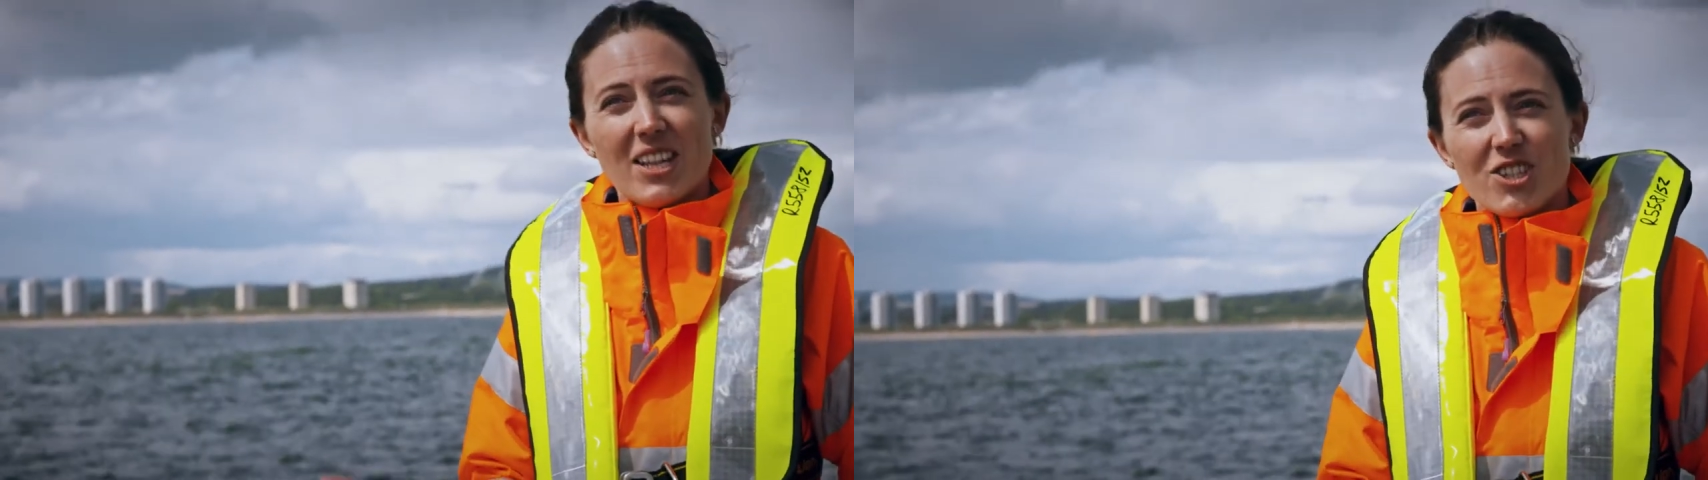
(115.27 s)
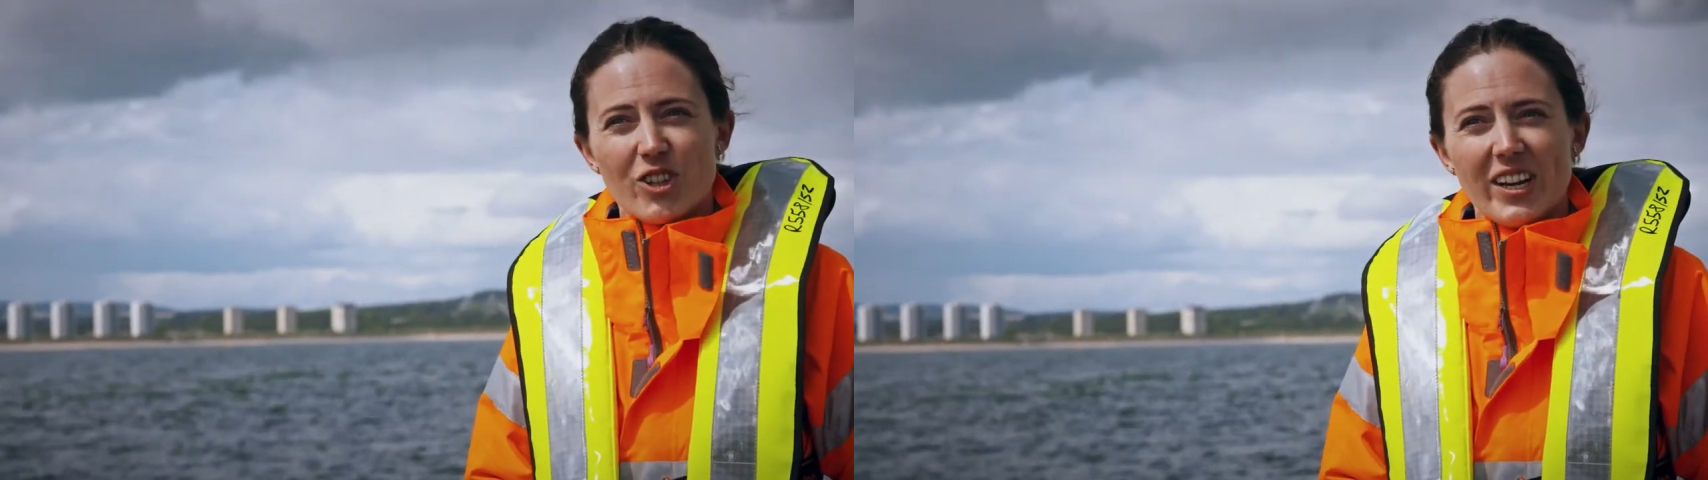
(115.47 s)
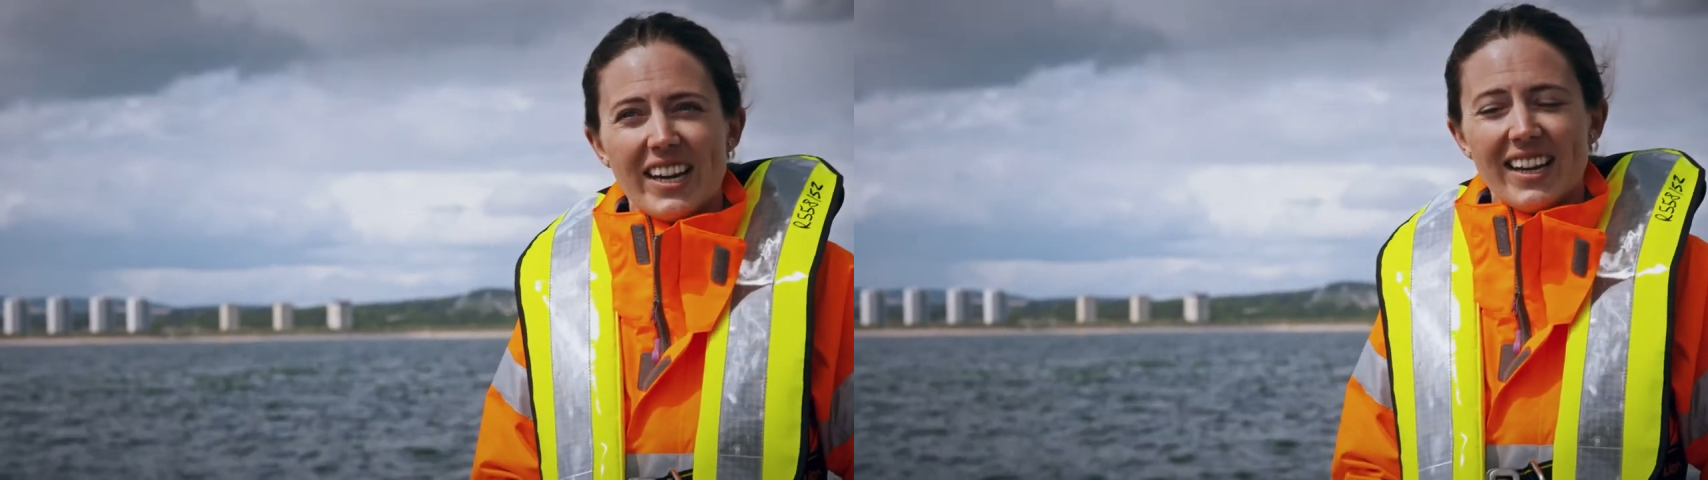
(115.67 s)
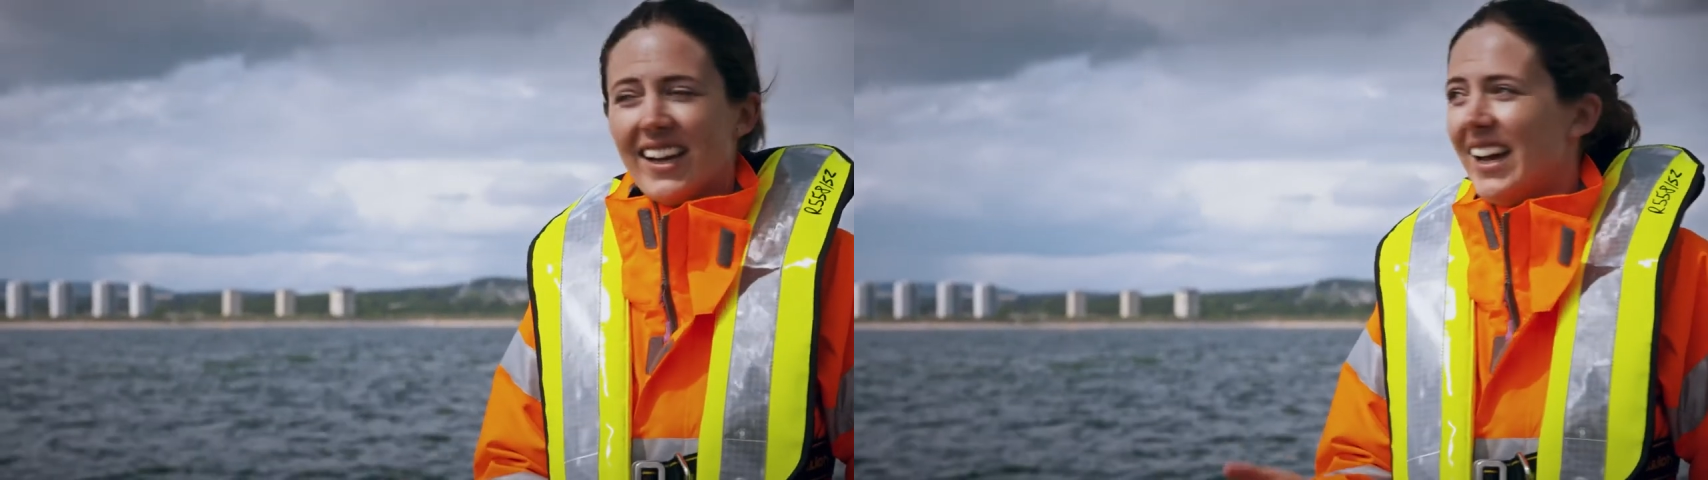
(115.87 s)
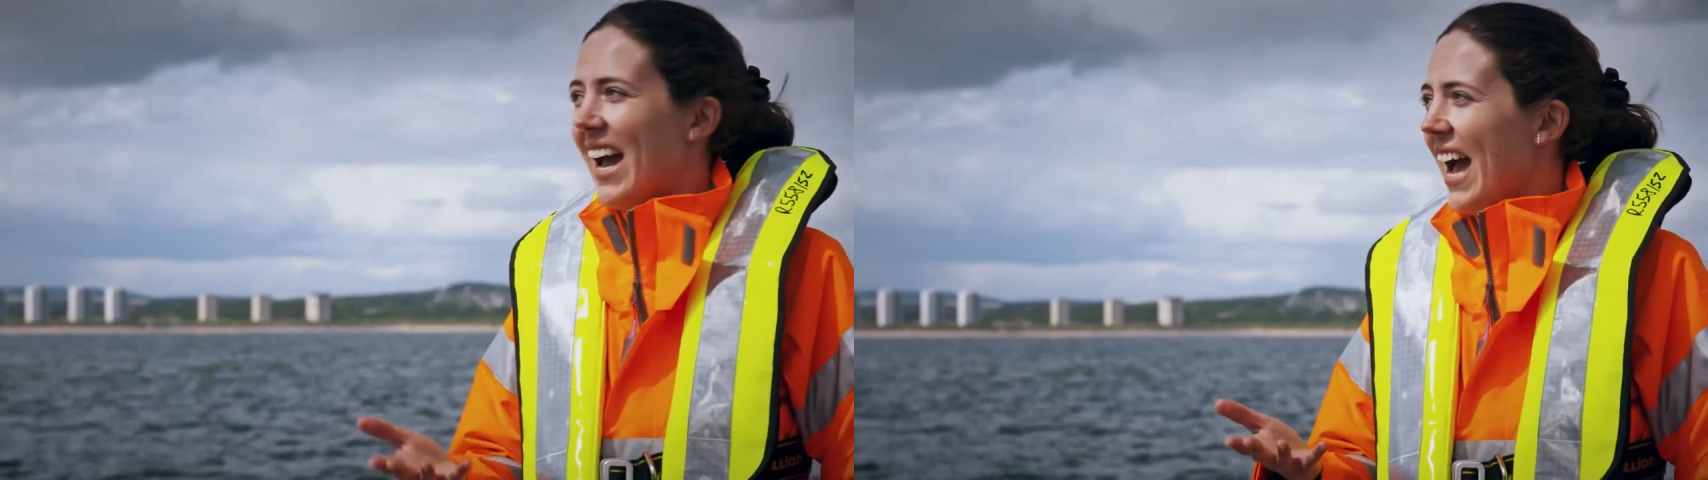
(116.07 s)
history,
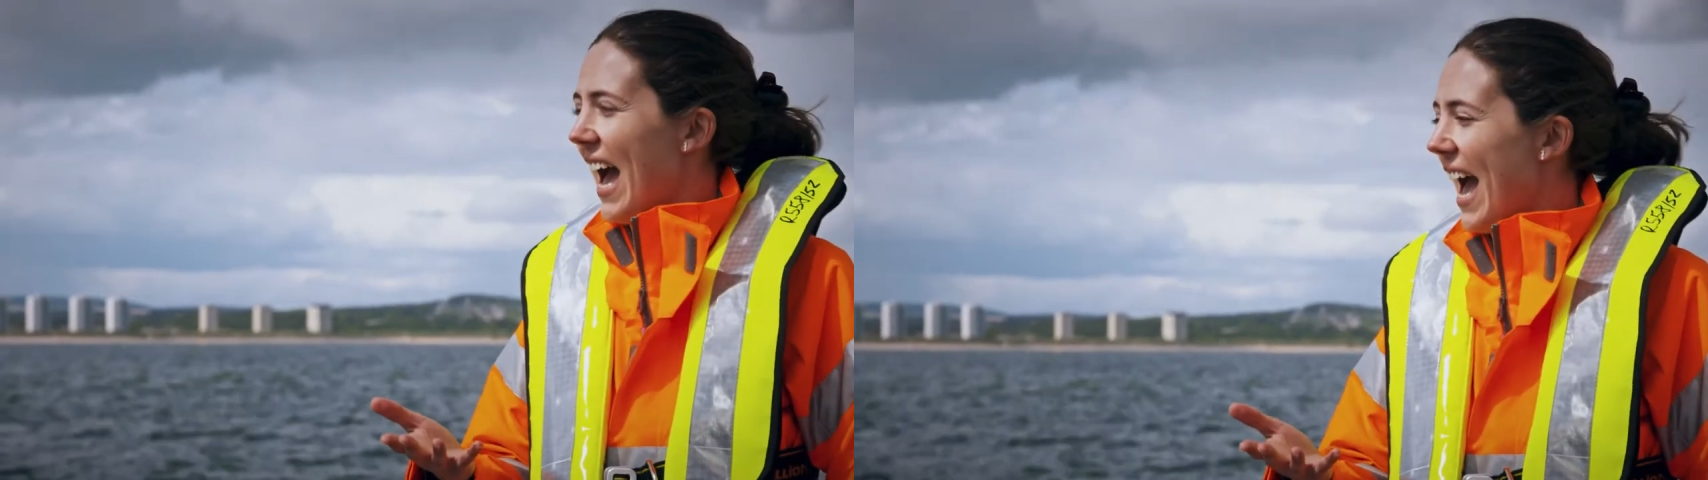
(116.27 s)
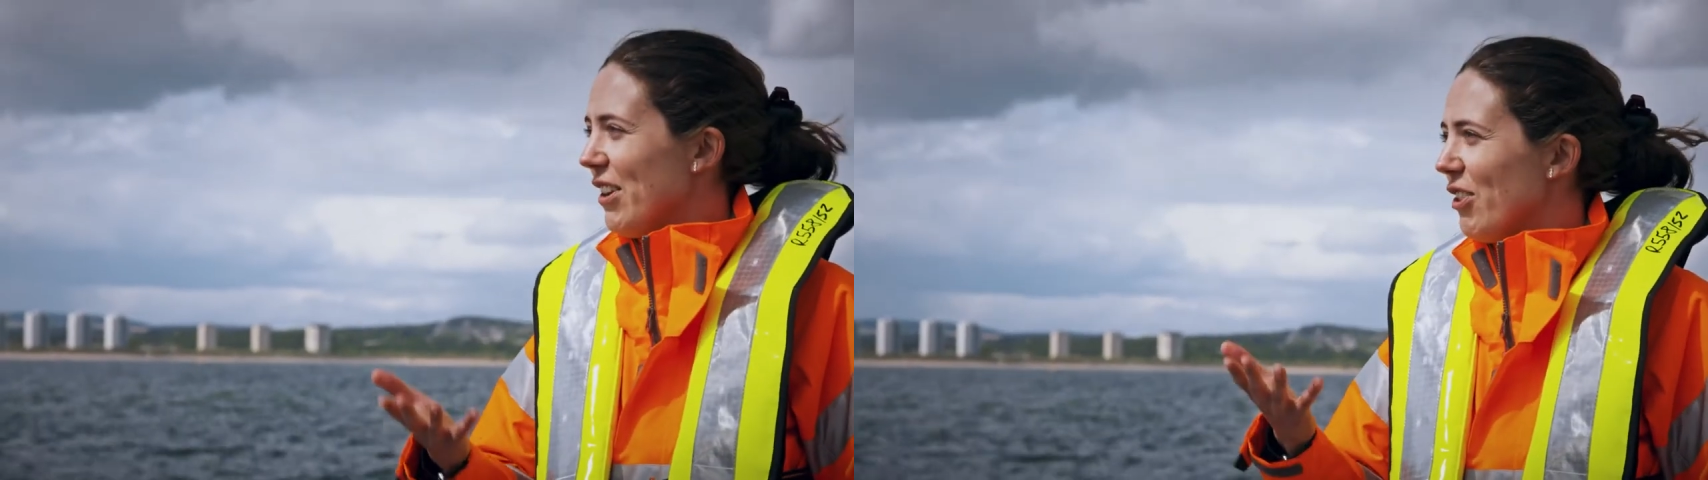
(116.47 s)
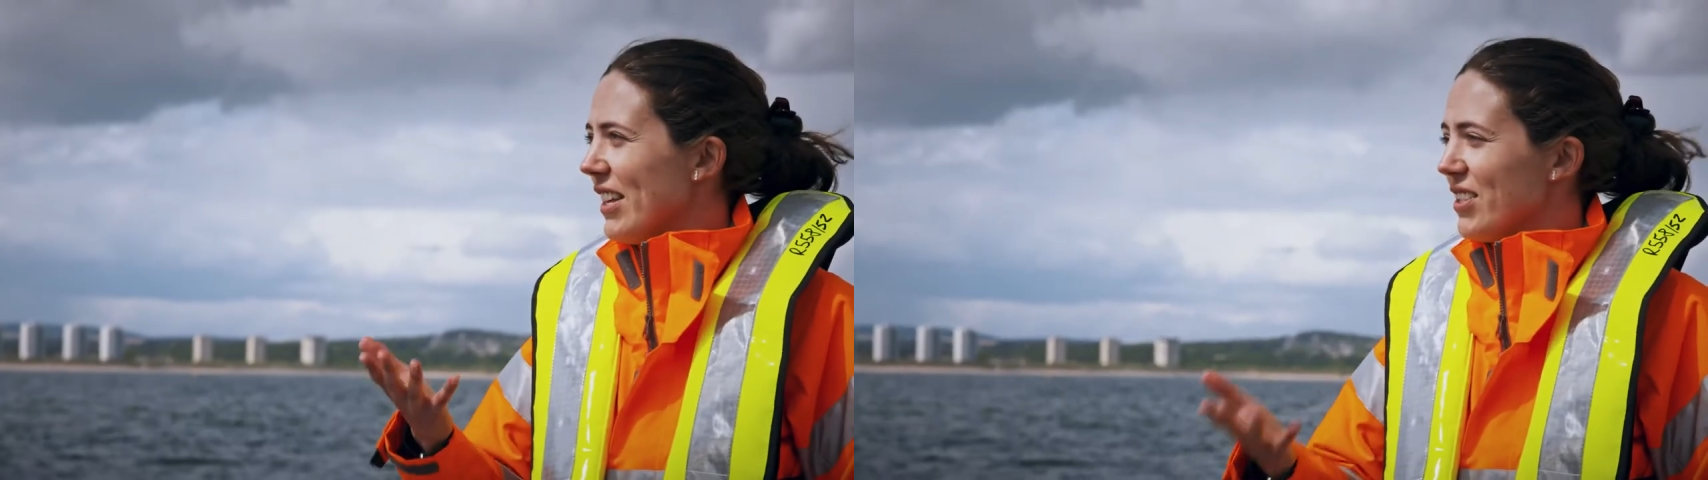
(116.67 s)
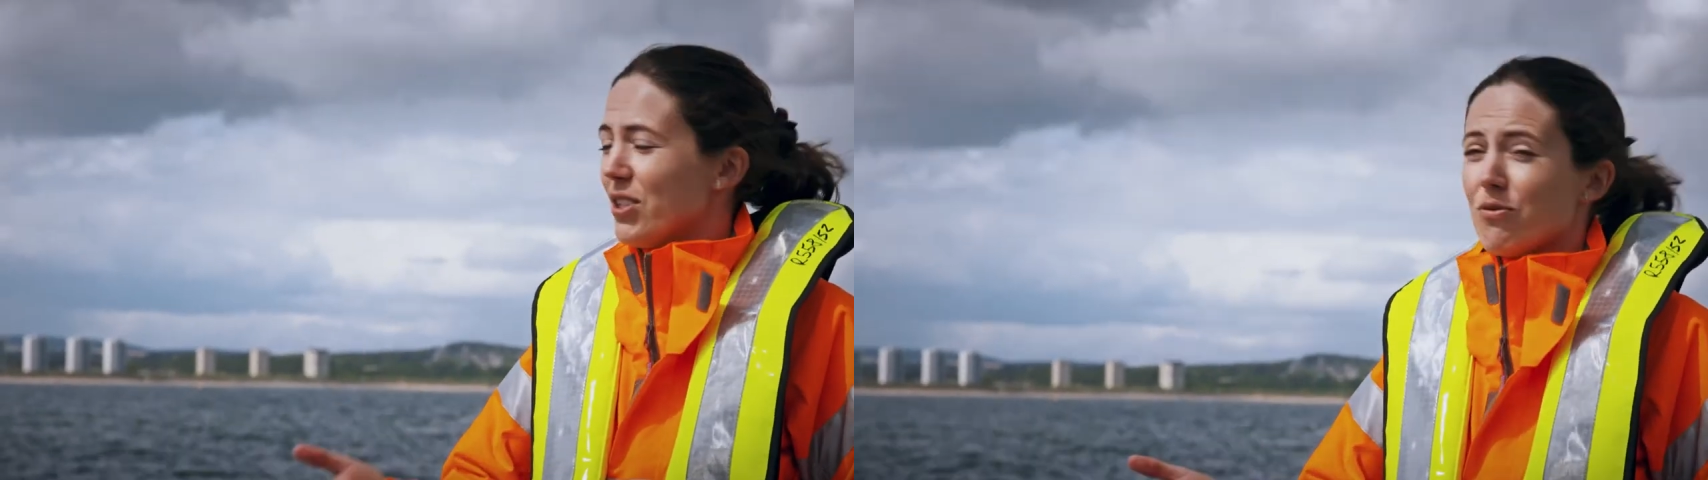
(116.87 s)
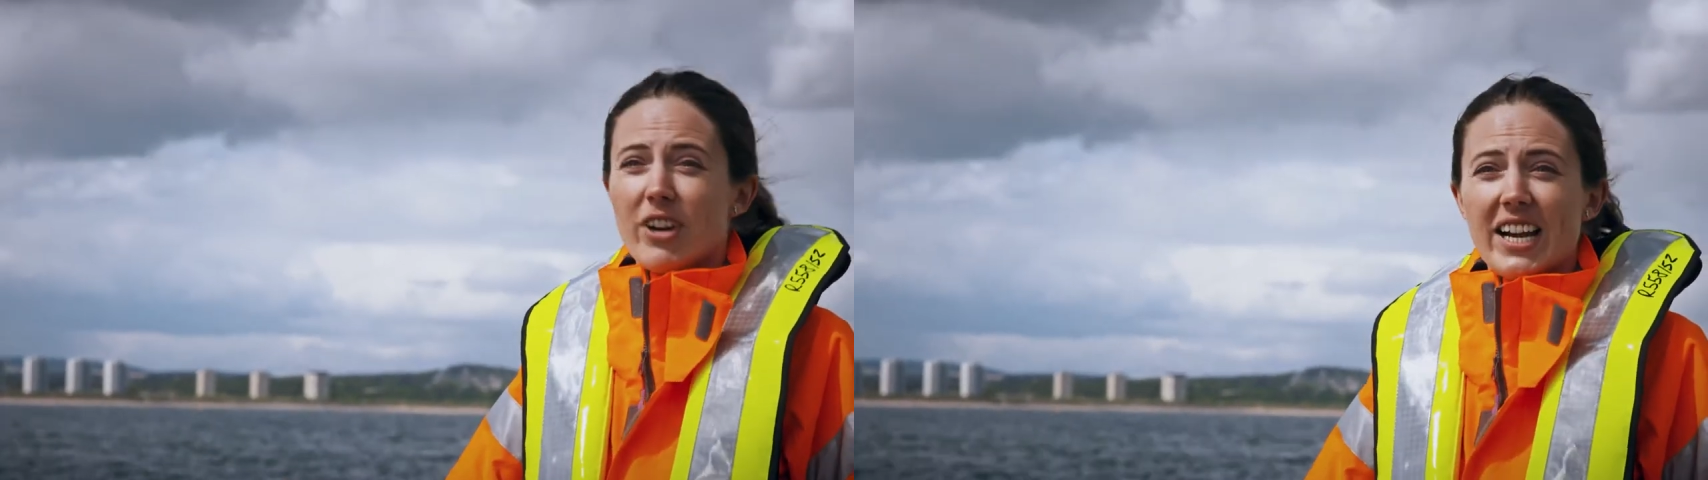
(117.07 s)
and this
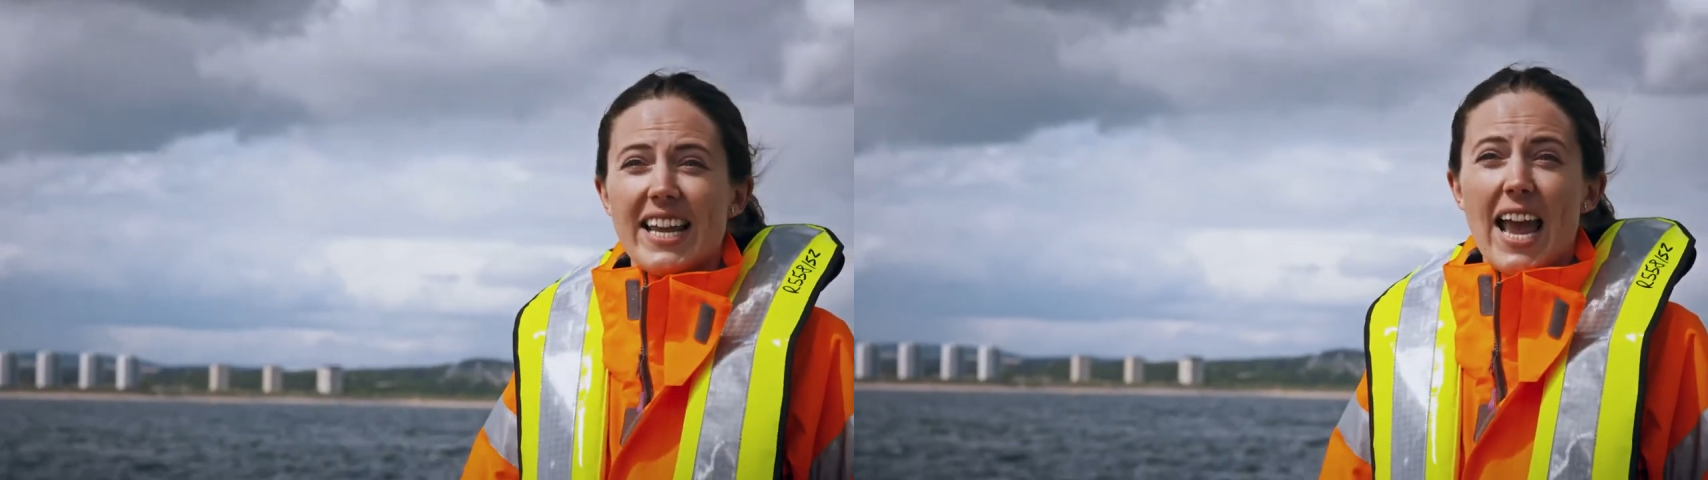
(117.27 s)
is really